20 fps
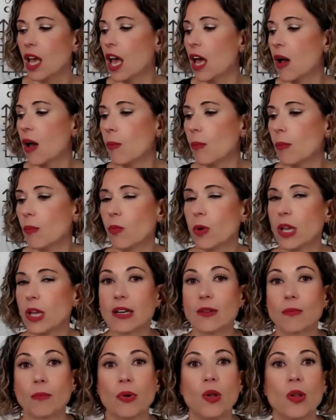And um, we
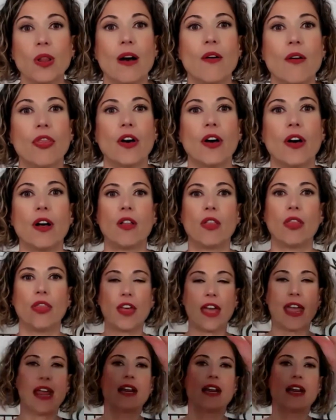can pull out the the